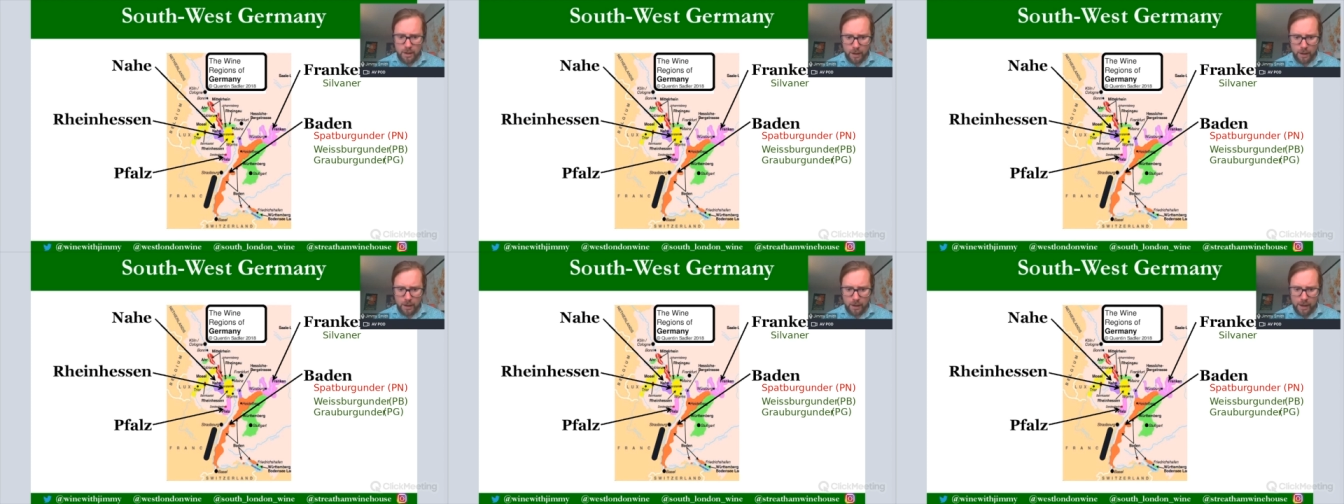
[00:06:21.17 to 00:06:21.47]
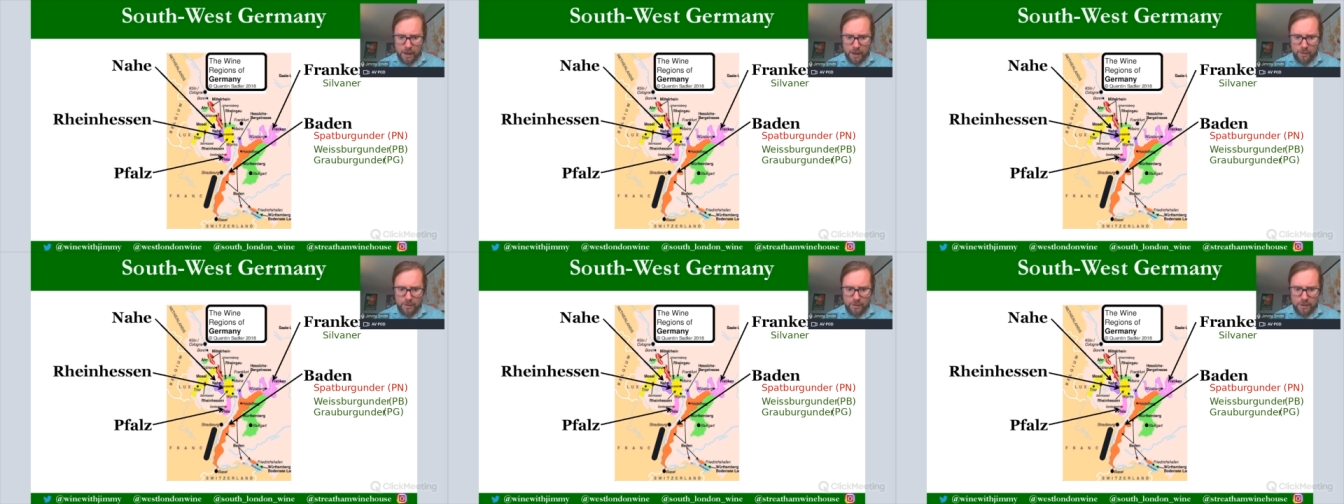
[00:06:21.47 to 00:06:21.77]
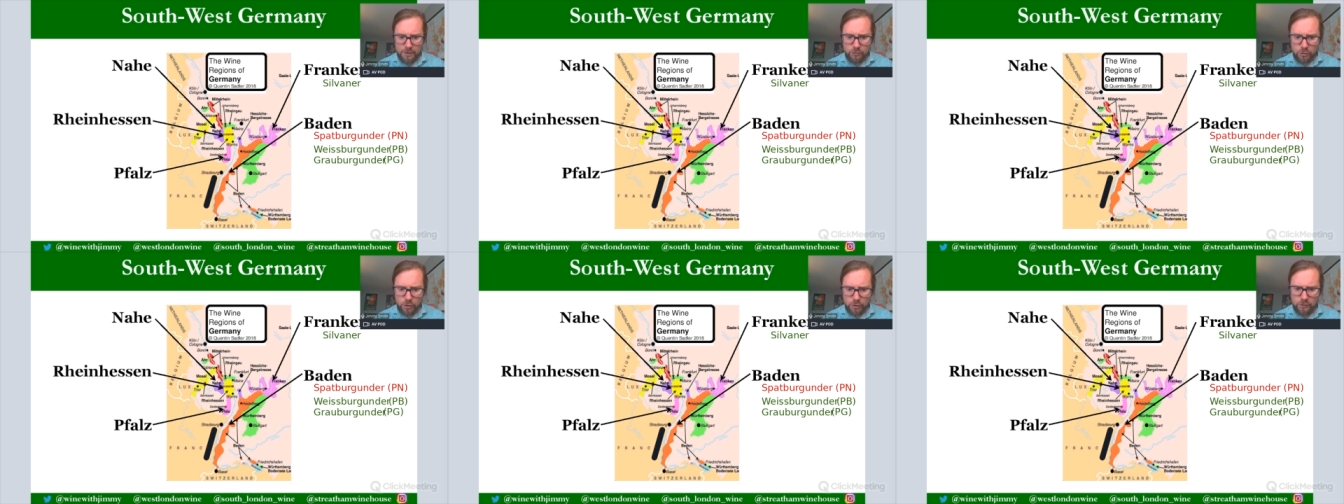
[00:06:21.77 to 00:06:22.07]
And
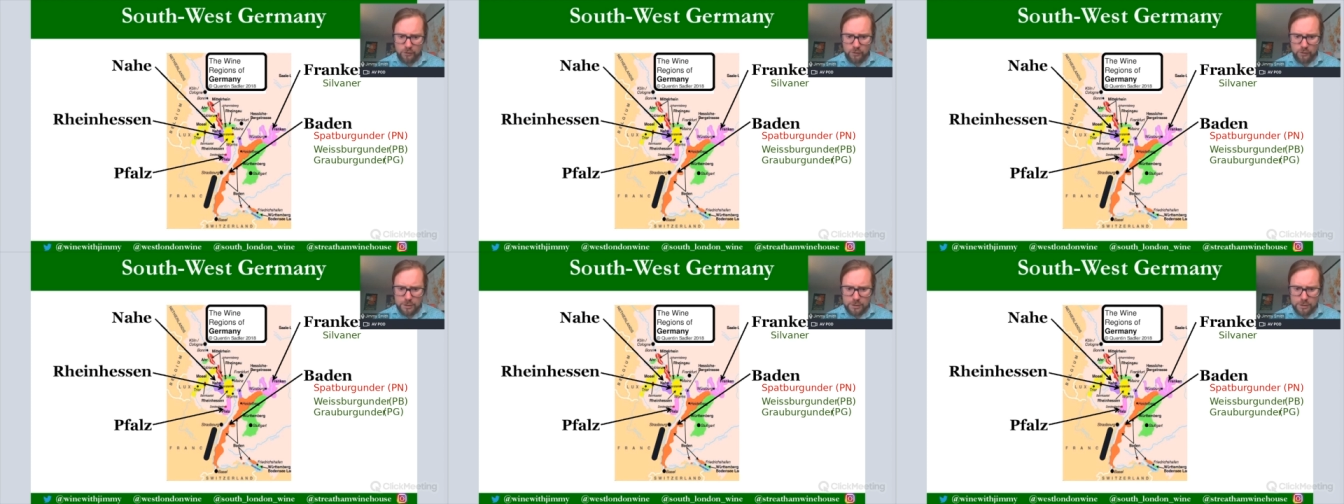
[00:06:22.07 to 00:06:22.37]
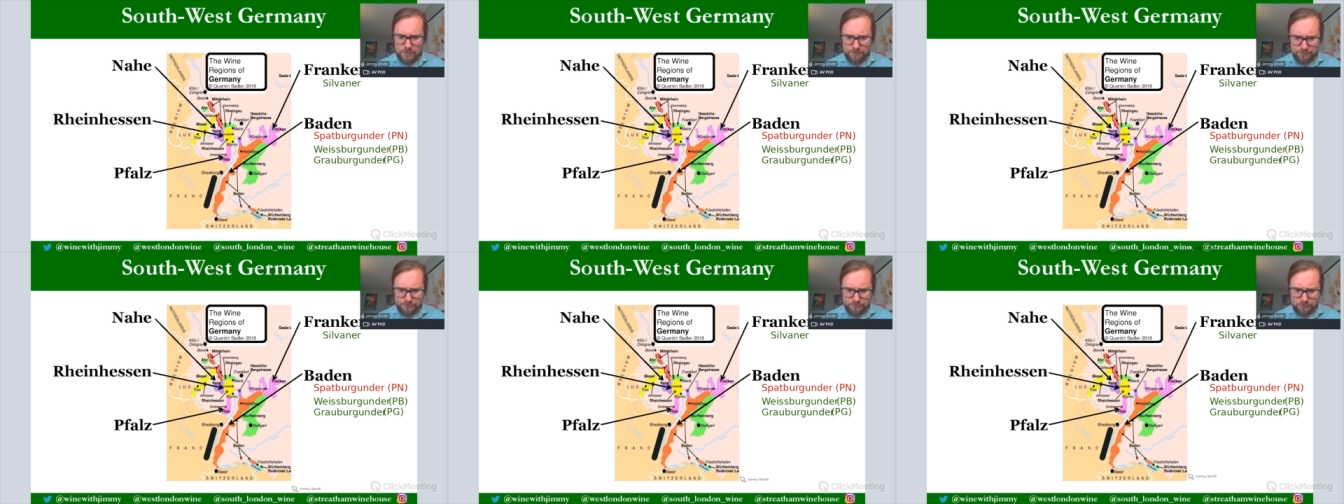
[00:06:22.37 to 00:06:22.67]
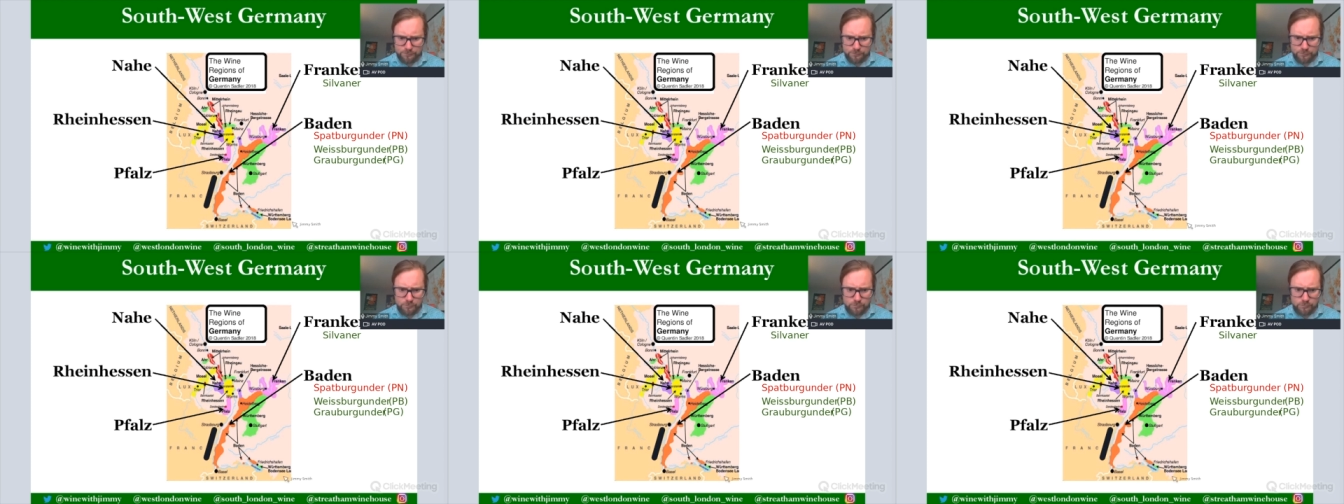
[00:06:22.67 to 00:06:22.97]
then dotted,
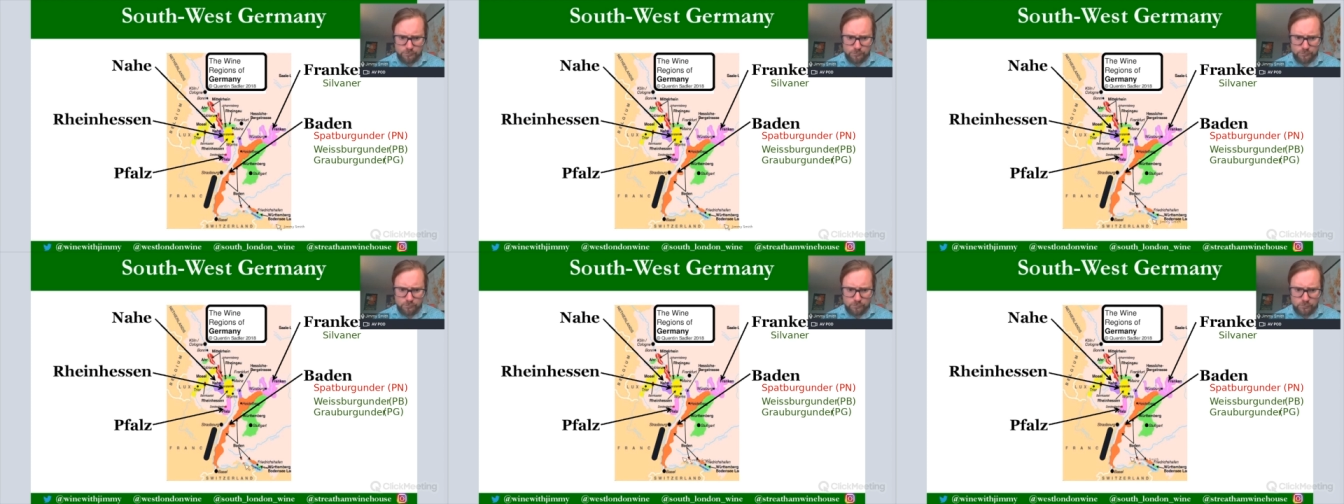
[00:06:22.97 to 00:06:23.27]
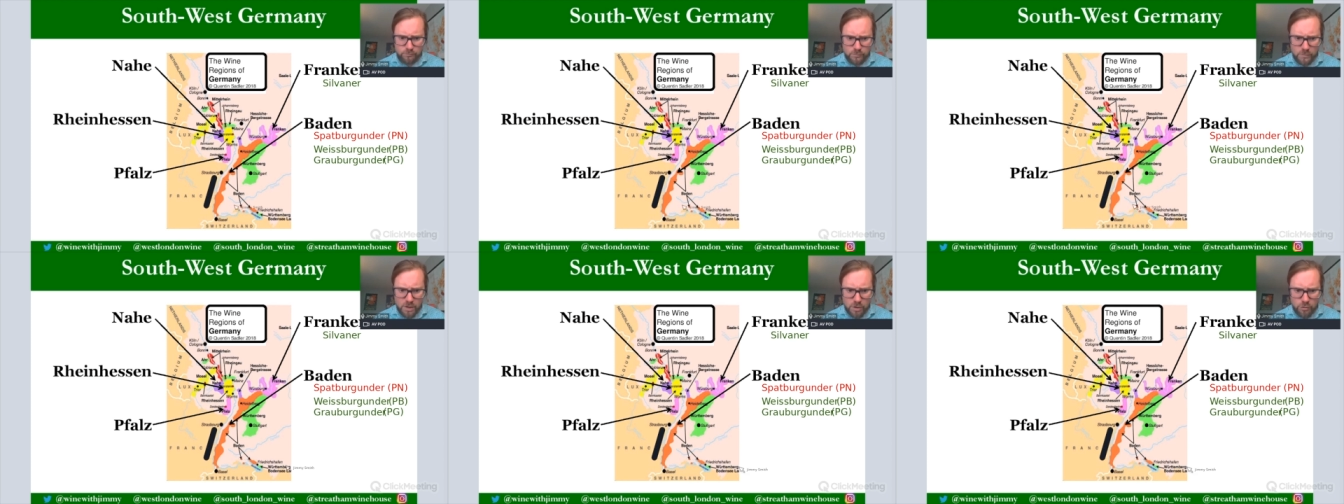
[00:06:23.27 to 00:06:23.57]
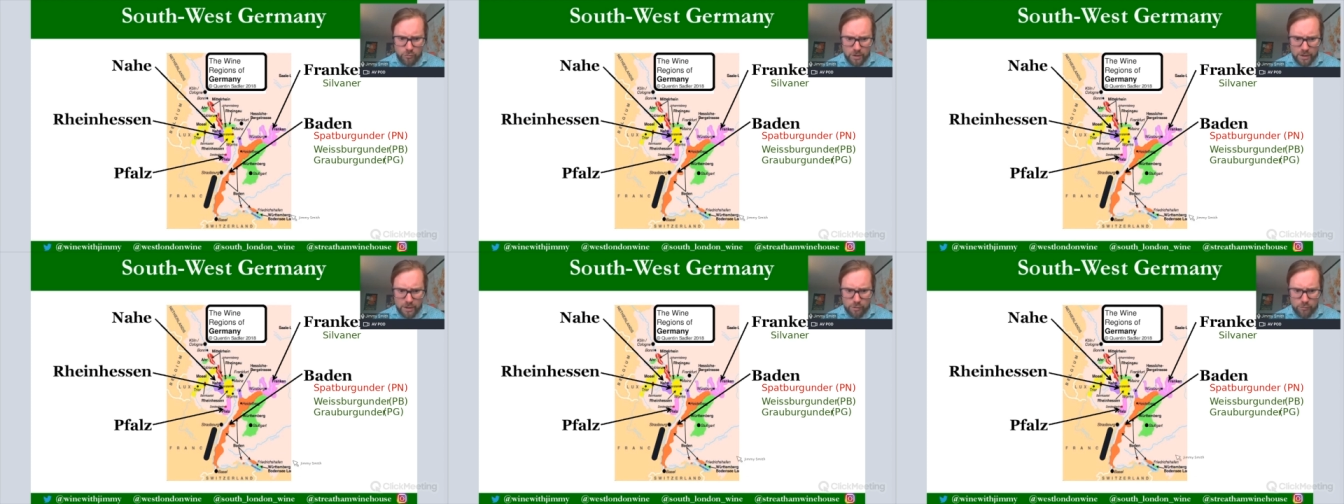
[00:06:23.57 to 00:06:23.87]
really